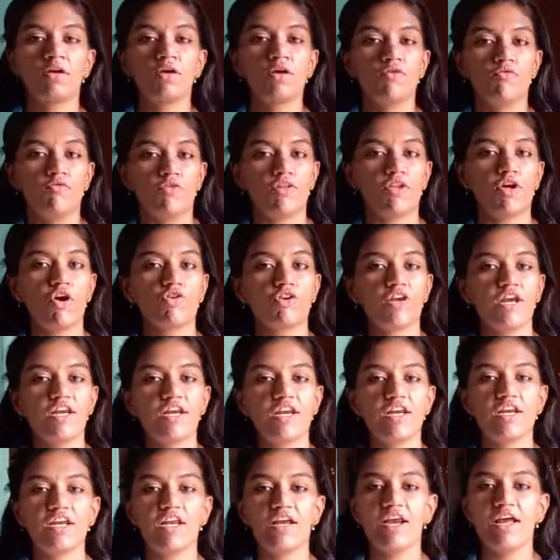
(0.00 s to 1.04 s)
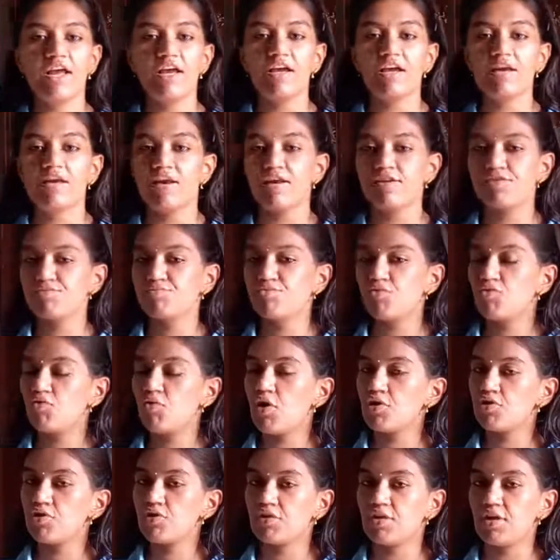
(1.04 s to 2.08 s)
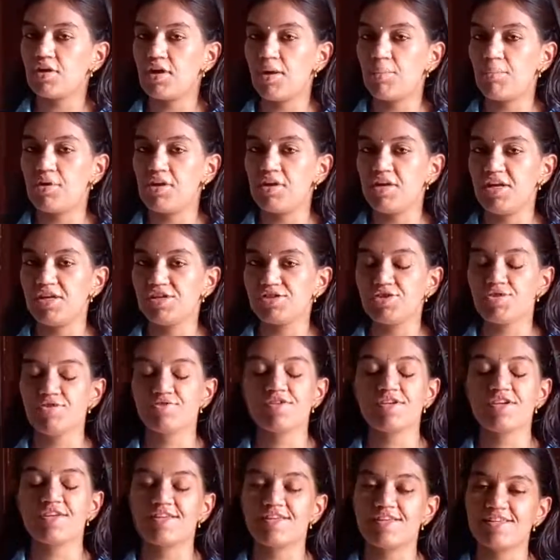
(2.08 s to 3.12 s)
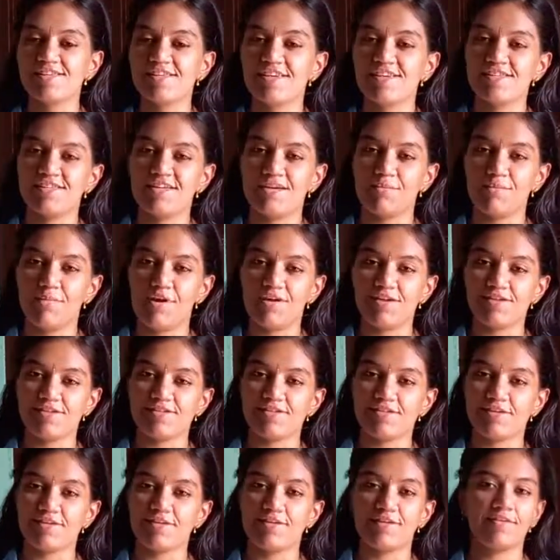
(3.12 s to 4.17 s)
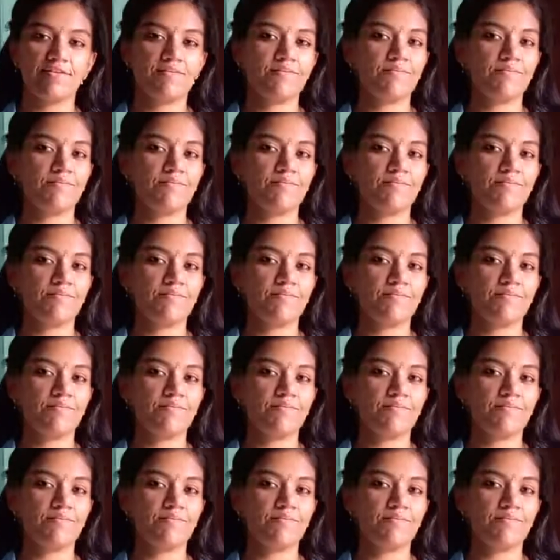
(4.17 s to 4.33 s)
Without any delay, let's move on to the remedies using this kitchen medicine.